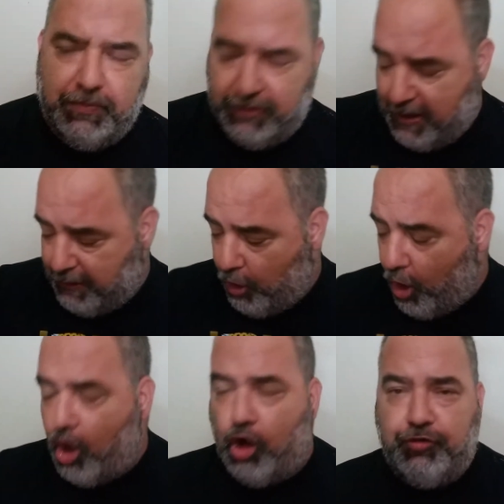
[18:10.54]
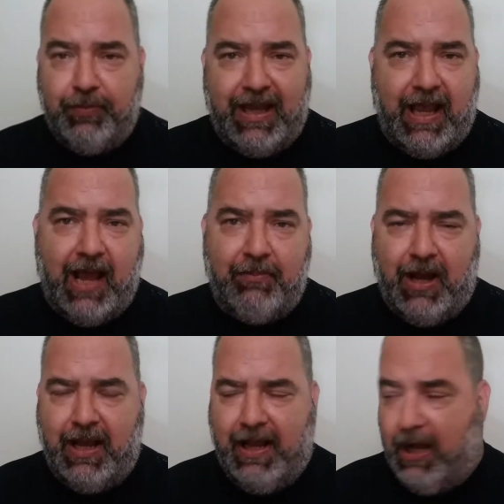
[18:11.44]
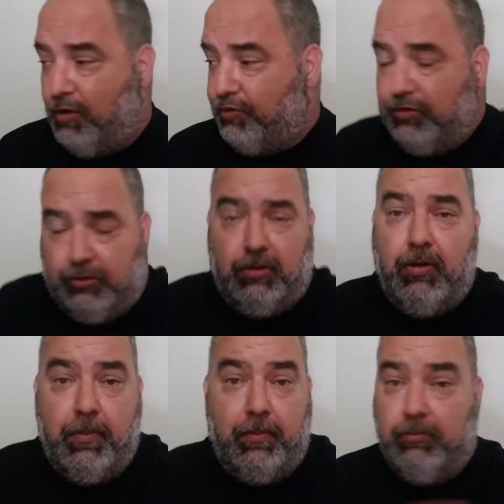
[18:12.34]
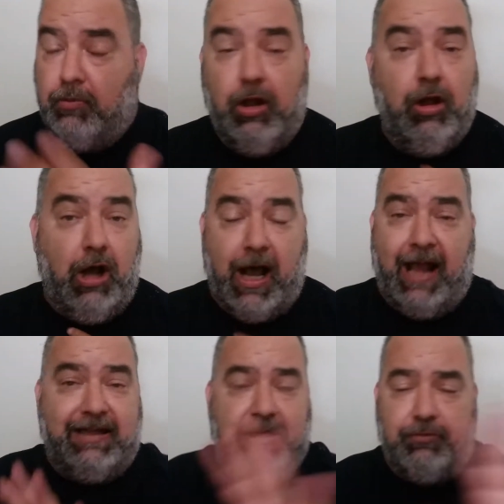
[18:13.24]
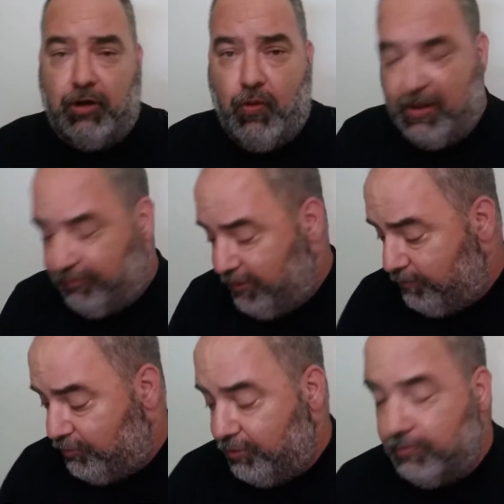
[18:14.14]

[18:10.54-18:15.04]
Called me at my house. I didn't request them to.